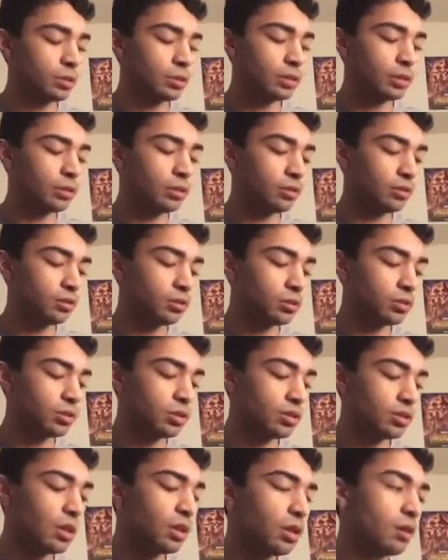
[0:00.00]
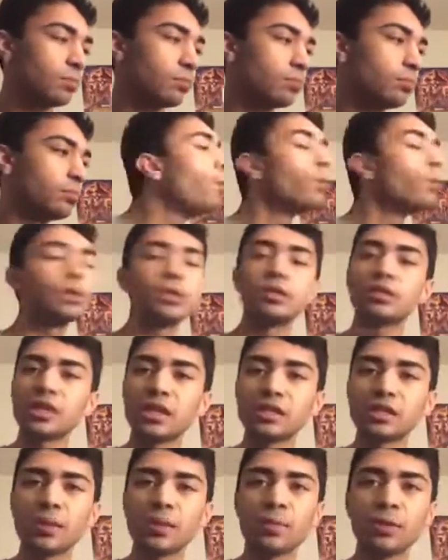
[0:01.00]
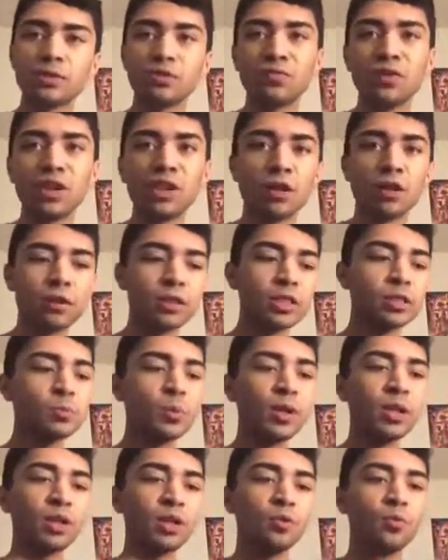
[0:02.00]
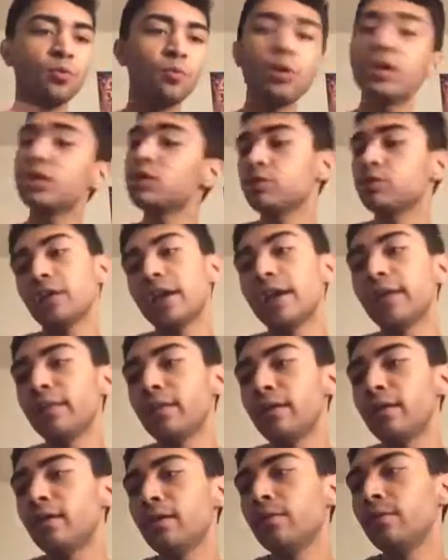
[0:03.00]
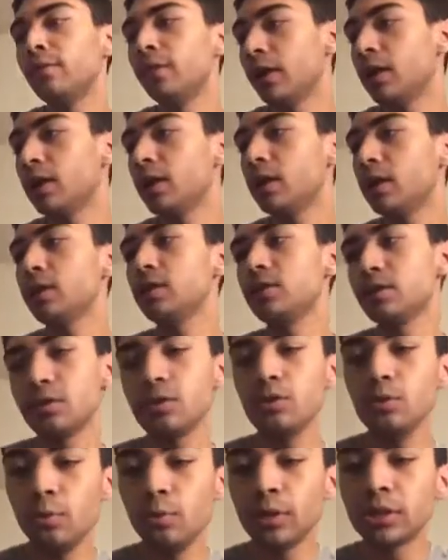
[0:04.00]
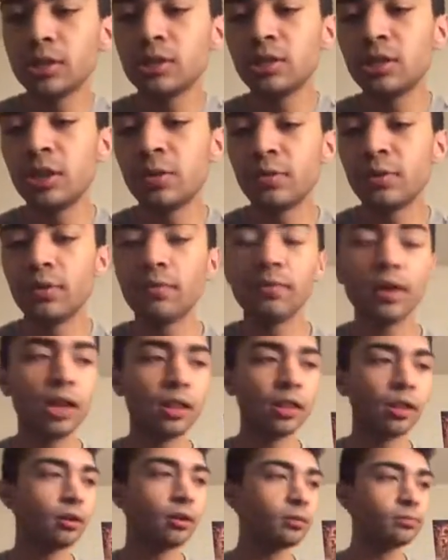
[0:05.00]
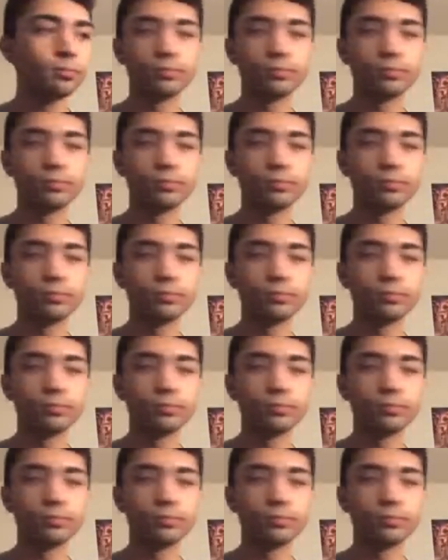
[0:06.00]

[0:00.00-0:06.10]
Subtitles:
I'm like, just stop. There's not that much fallout on this palette, which I love, because who wants to deal with fallout?